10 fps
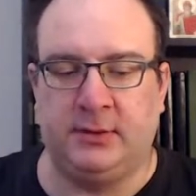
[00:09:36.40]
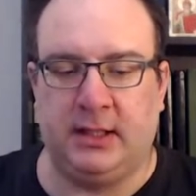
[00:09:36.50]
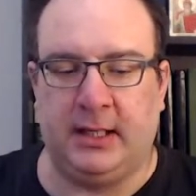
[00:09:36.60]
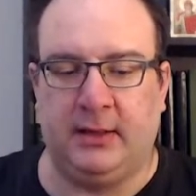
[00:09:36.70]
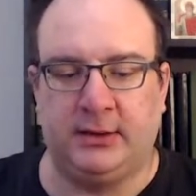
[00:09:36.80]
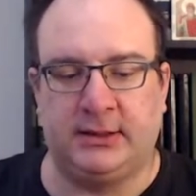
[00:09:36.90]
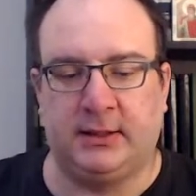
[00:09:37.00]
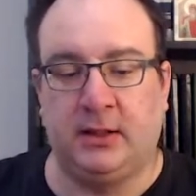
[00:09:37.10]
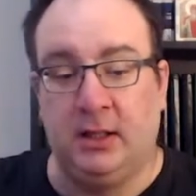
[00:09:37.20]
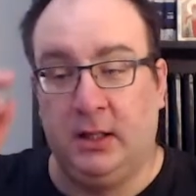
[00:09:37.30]
a
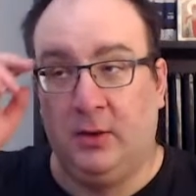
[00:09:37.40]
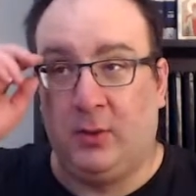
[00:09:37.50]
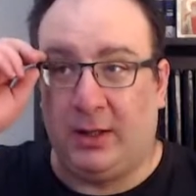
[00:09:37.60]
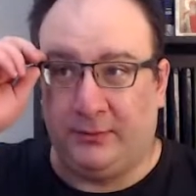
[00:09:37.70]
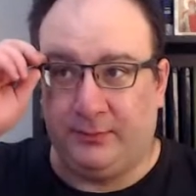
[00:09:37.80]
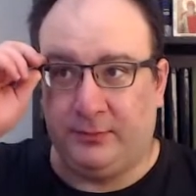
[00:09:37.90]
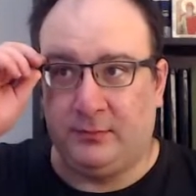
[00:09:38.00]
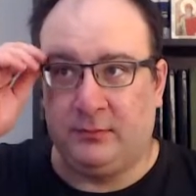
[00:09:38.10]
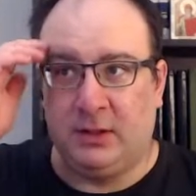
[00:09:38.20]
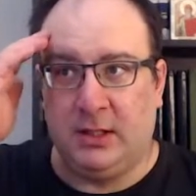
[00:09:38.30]
heretic. Well,
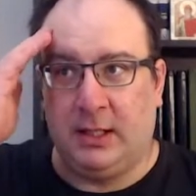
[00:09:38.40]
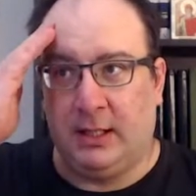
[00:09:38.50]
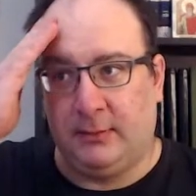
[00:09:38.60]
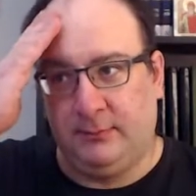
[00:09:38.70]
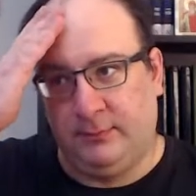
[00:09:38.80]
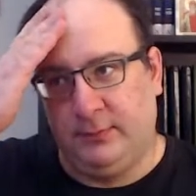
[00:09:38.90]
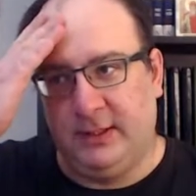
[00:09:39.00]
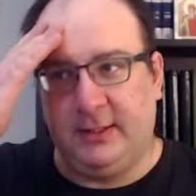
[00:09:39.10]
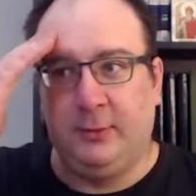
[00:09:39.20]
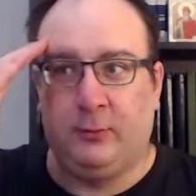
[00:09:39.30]

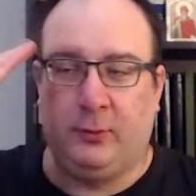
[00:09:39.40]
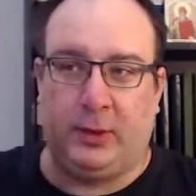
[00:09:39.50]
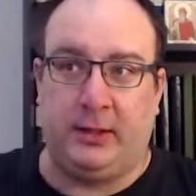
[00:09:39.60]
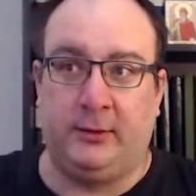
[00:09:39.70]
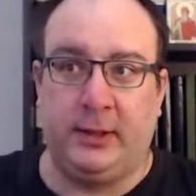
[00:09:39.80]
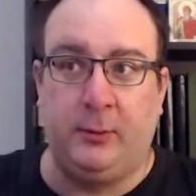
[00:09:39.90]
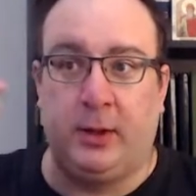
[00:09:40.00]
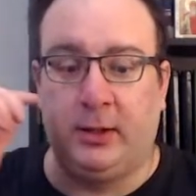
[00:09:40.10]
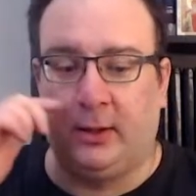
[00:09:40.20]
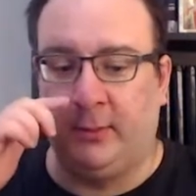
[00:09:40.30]
only
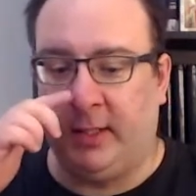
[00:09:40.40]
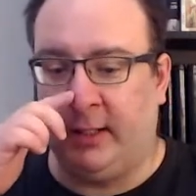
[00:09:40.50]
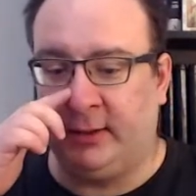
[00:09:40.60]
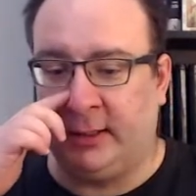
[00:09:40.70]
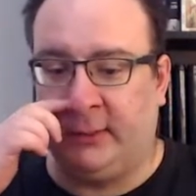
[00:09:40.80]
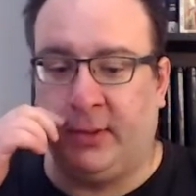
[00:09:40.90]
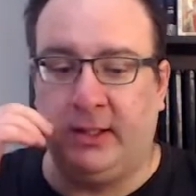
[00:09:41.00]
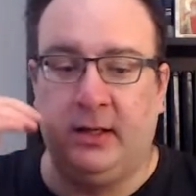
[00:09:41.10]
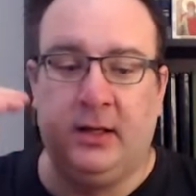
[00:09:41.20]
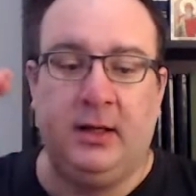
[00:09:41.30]
one called him a heretic,
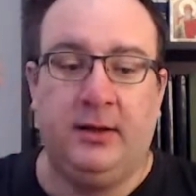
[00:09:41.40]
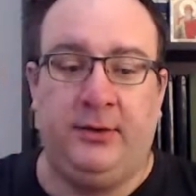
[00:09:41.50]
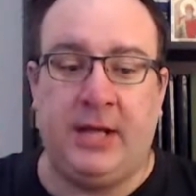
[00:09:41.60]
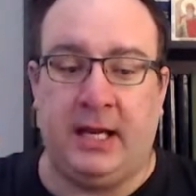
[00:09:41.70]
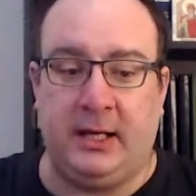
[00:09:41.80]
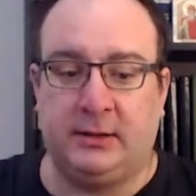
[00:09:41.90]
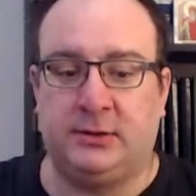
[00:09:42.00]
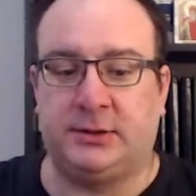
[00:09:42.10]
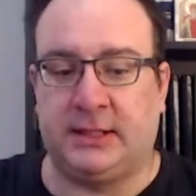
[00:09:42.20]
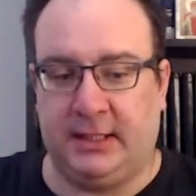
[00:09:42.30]
but the
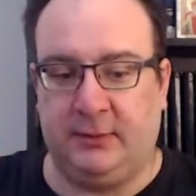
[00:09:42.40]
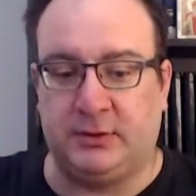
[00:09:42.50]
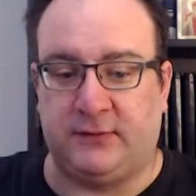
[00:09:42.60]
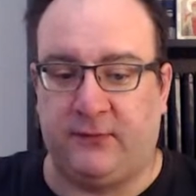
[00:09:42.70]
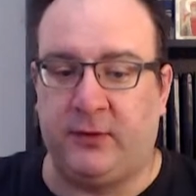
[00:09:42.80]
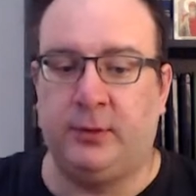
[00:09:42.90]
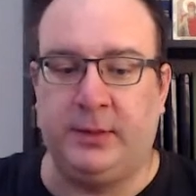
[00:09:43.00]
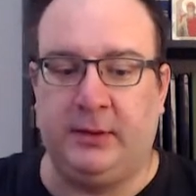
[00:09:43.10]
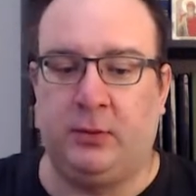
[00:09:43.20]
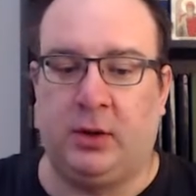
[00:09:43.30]
others said he was
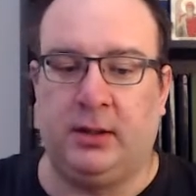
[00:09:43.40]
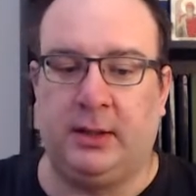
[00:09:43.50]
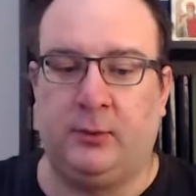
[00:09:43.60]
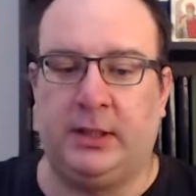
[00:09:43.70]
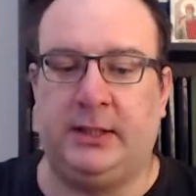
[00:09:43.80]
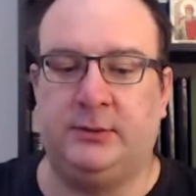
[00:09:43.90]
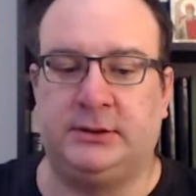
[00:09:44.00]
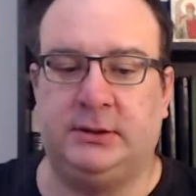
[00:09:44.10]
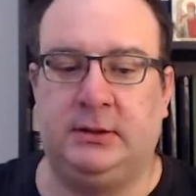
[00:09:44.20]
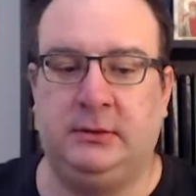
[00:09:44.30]
firmly wrong in what he
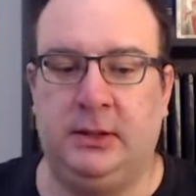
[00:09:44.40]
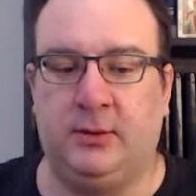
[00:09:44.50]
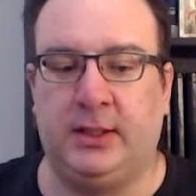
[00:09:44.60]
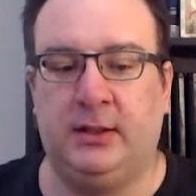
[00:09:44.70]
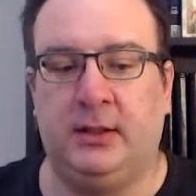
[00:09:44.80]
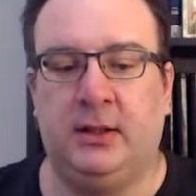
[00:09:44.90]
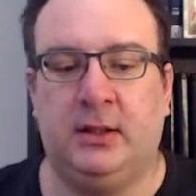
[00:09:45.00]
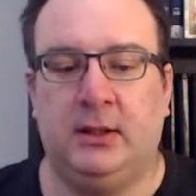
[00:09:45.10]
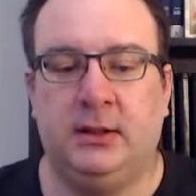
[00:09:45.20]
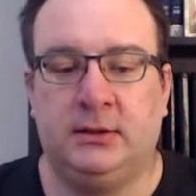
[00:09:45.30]
was doing.
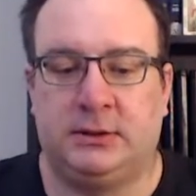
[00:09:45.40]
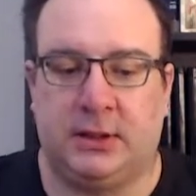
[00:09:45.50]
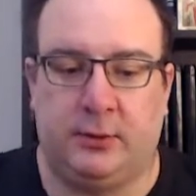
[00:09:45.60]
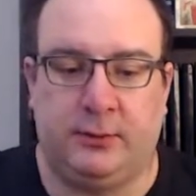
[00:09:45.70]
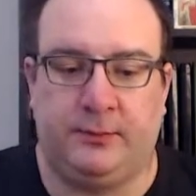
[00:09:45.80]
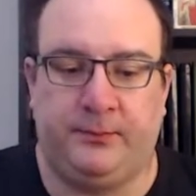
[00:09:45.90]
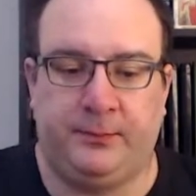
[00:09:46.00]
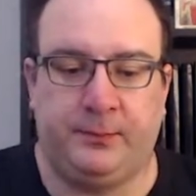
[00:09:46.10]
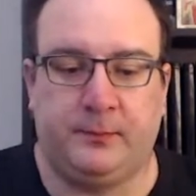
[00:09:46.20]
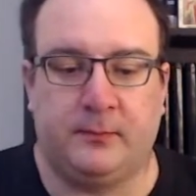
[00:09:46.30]
So
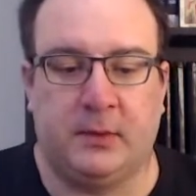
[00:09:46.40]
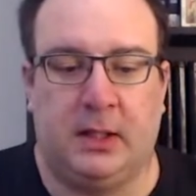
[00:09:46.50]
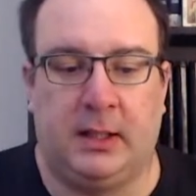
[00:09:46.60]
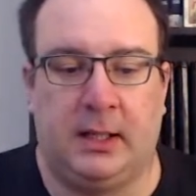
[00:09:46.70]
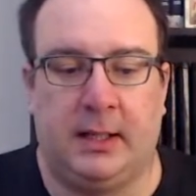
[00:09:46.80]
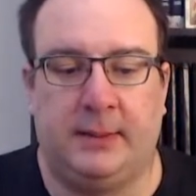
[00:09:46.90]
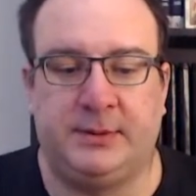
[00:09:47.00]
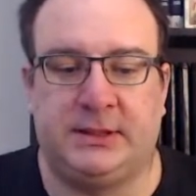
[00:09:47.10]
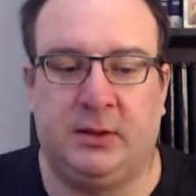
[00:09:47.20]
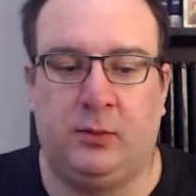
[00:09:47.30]
I'm
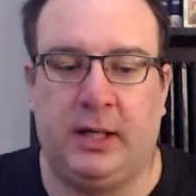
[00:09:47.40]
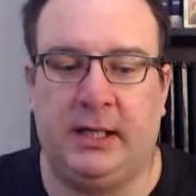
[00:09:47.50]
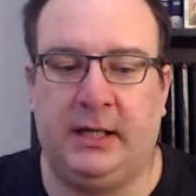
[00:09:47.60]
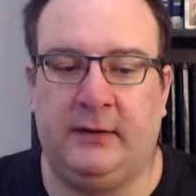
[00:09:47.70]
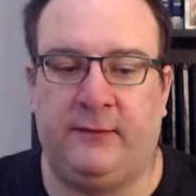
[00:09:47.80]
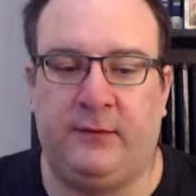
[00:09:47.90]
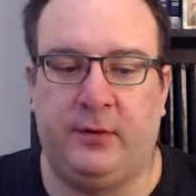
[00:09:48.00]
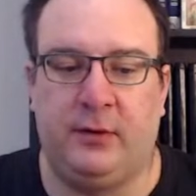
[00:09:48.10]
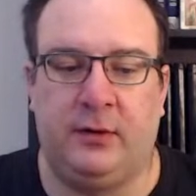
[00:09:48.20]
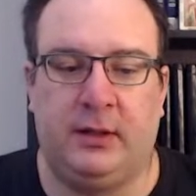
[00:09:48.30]
still waiting
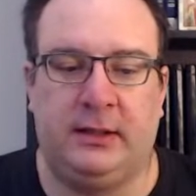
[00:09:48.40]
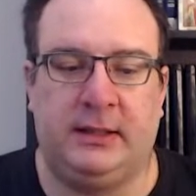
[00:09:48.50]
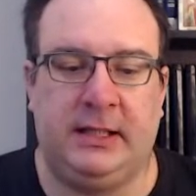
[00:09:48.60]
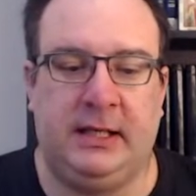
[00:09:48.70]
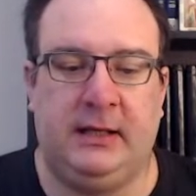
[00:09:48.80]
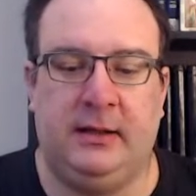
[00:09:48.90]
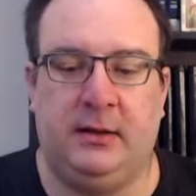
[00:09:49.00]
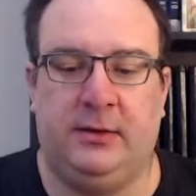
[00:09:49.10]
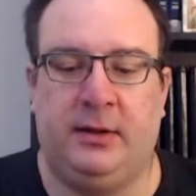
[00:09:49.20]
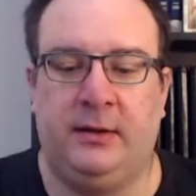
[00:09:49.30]
for the
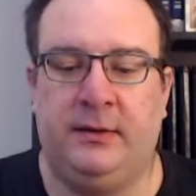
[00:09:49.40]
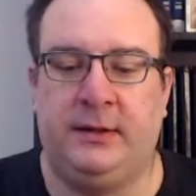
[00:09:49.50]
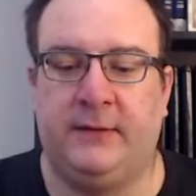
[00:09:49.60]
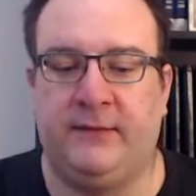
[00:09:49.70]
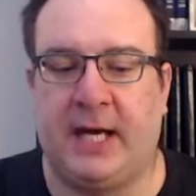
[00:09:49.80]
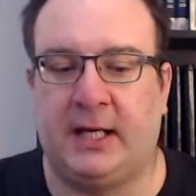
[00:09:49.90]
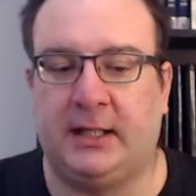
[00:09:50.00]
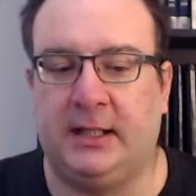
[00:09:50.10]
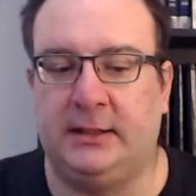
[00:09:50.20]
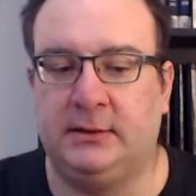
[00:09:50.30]

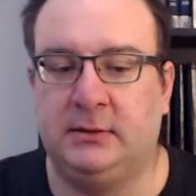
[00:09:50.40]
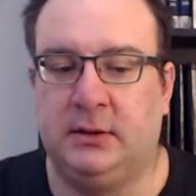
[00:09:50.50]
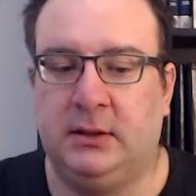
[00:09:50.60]
Vatican